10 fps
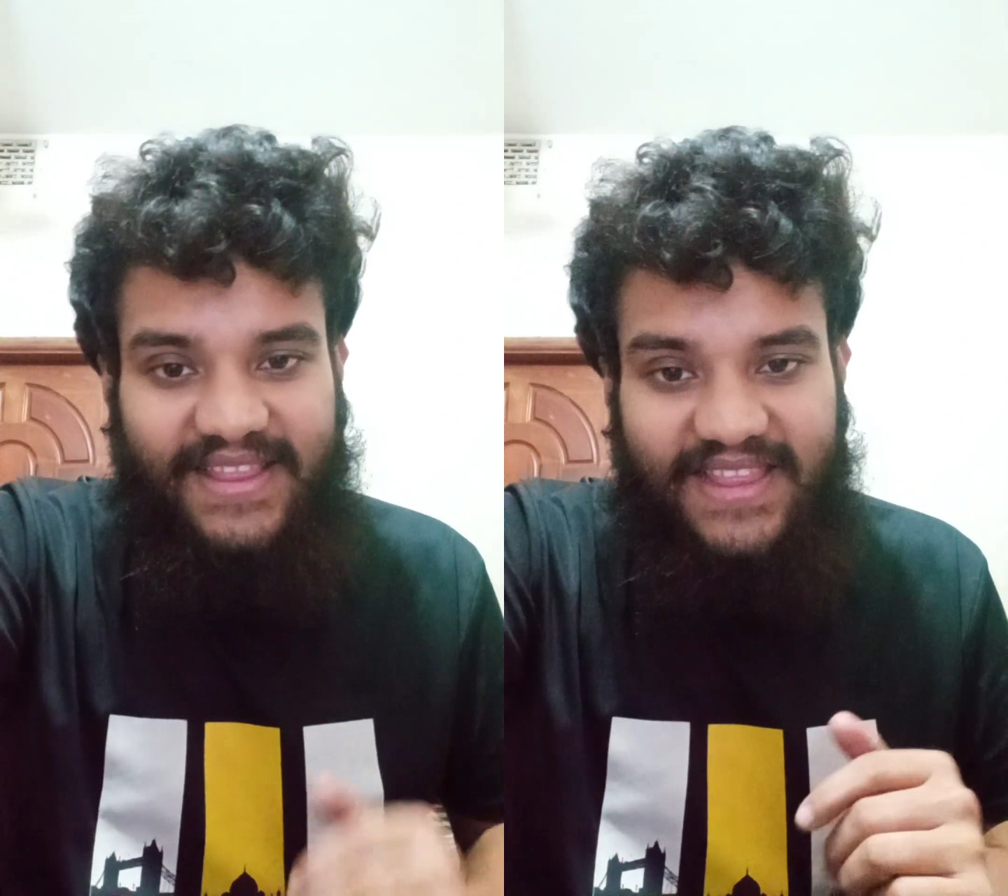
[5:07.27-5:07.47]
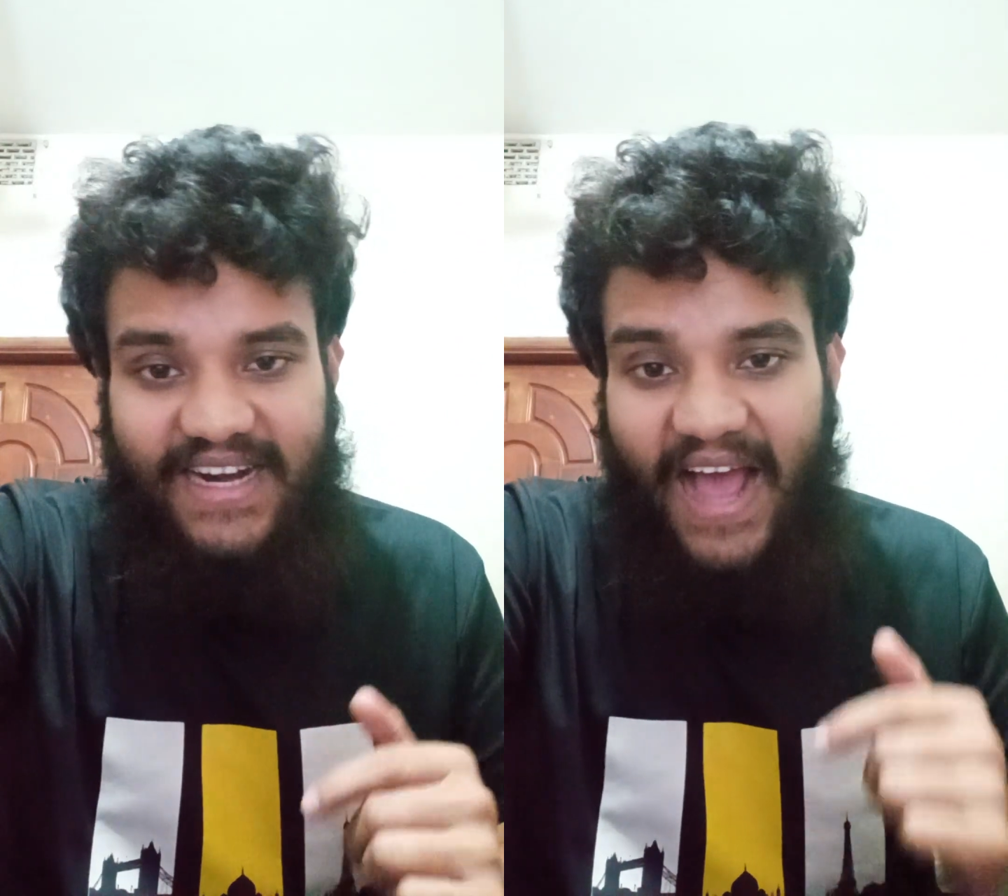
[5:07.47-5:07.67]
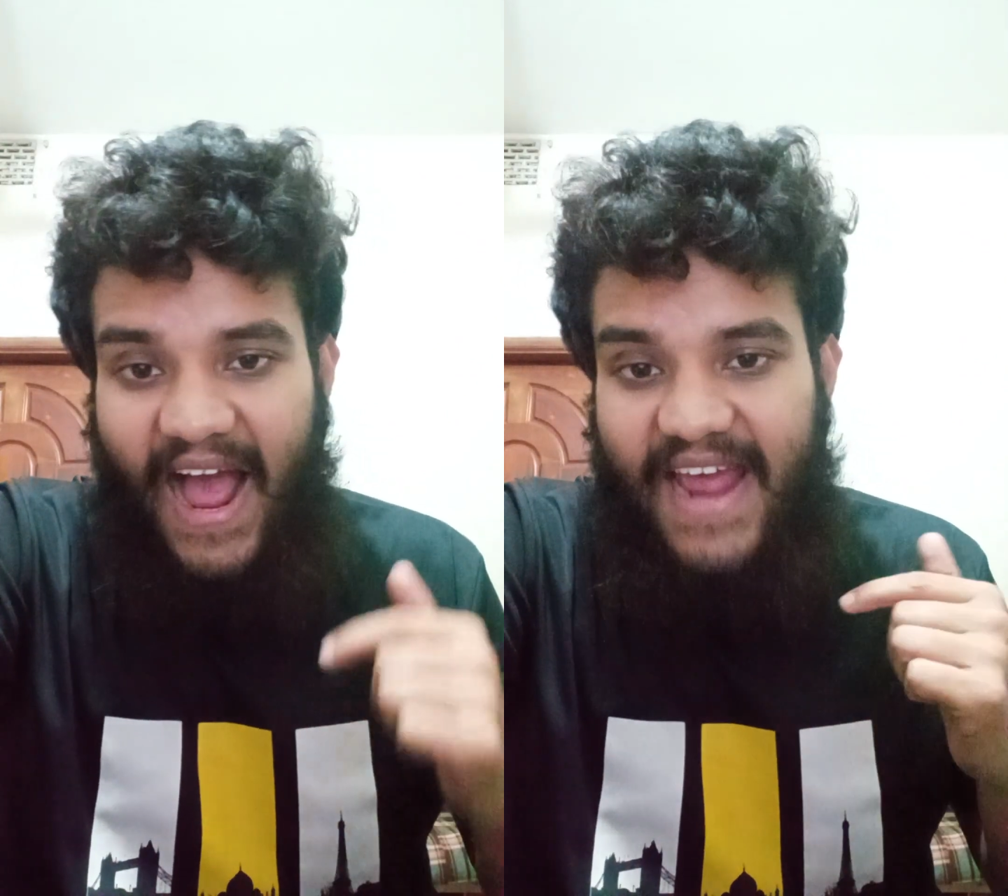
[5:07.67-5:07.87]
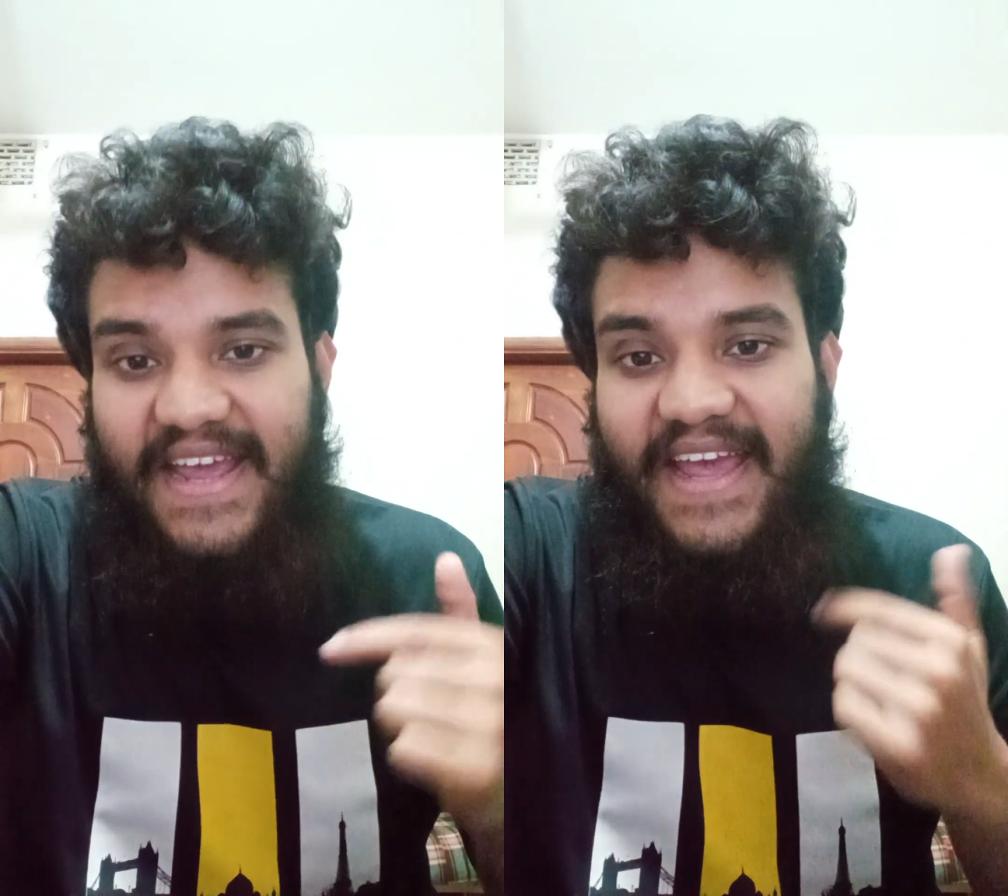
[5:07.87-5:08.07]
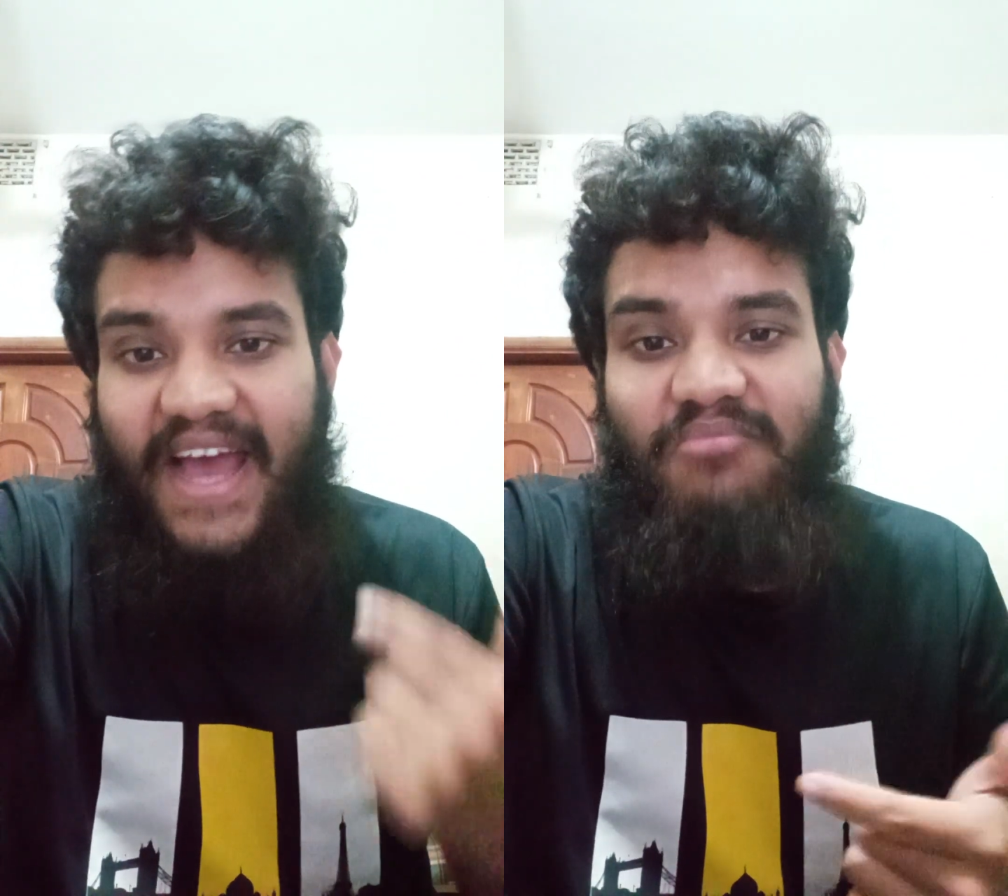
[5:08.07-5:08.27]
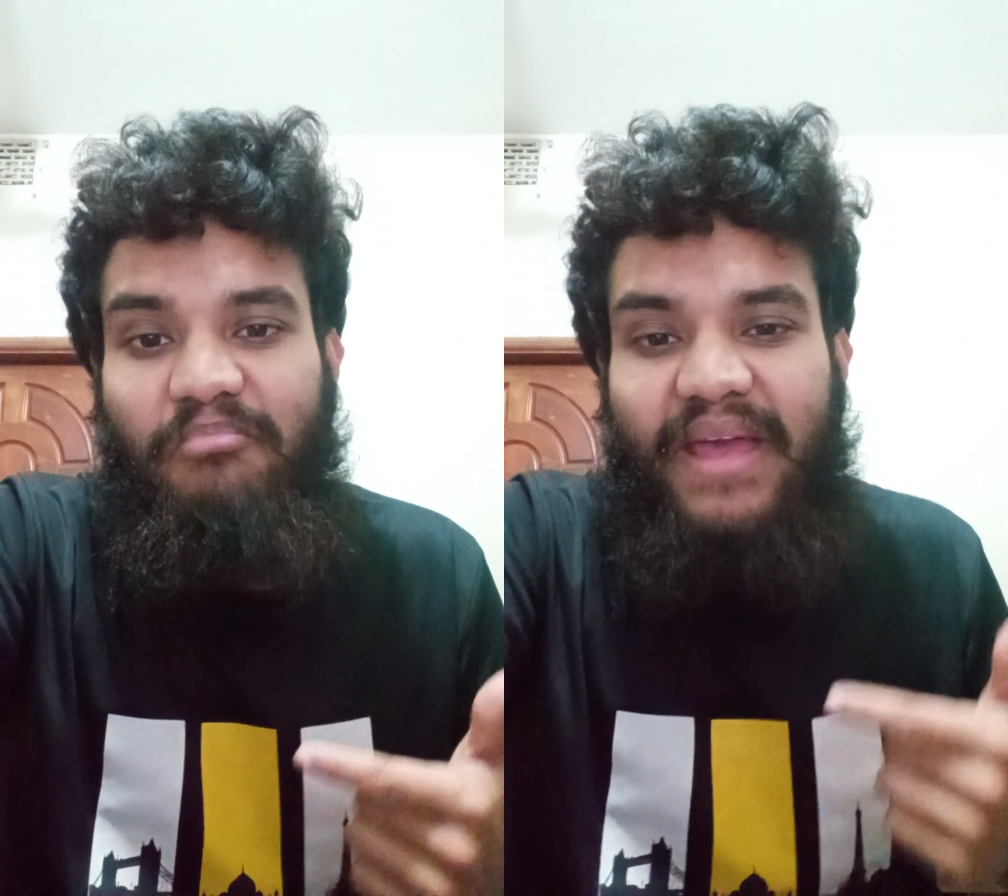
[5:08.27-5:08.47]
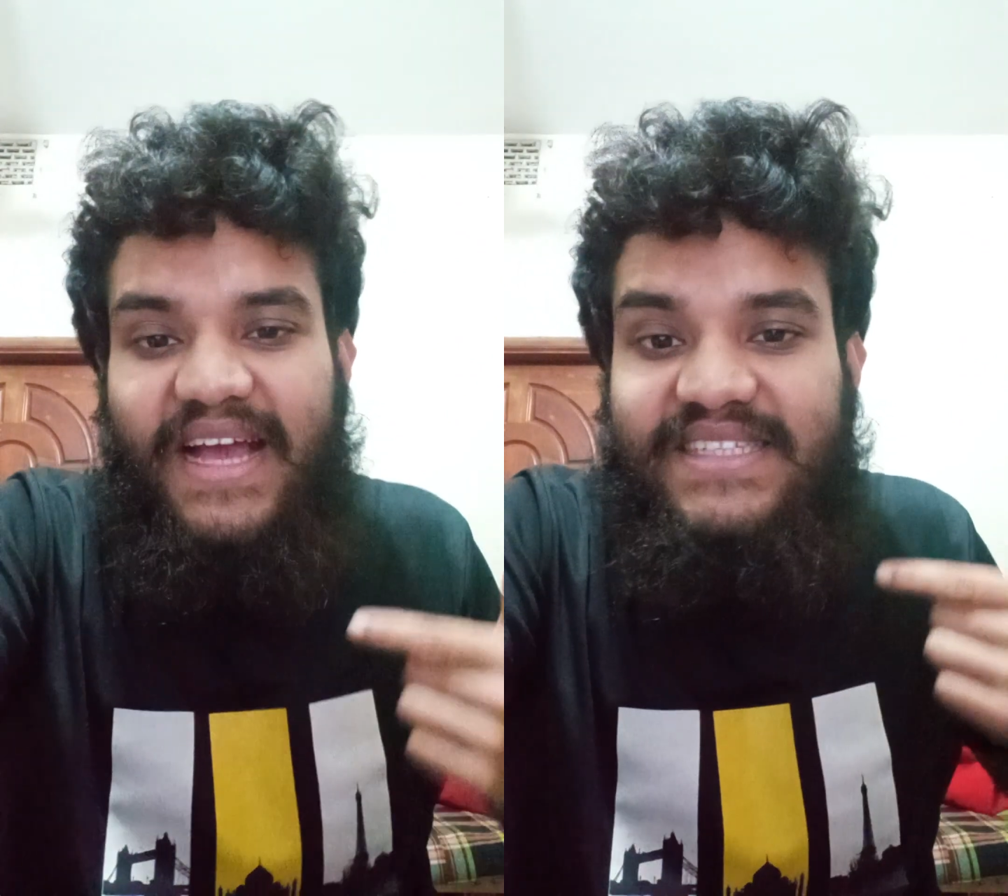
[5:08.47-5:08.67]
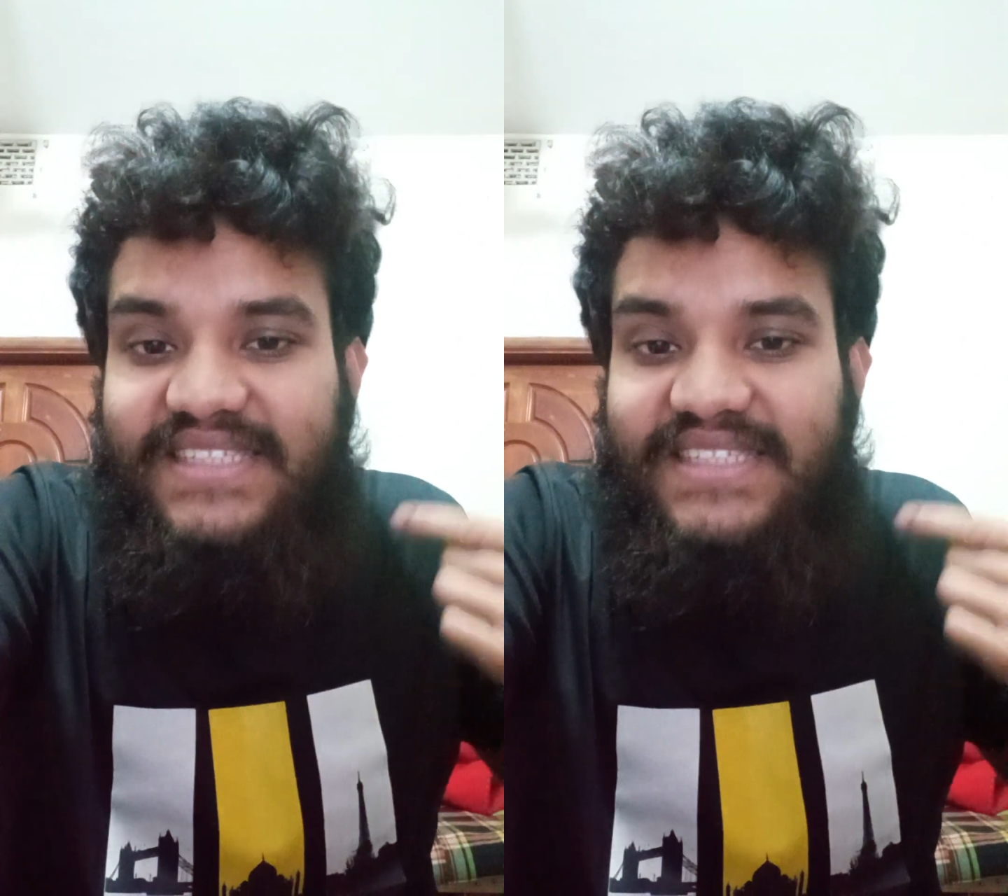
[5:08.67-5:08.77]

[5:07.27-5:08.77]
that I can make a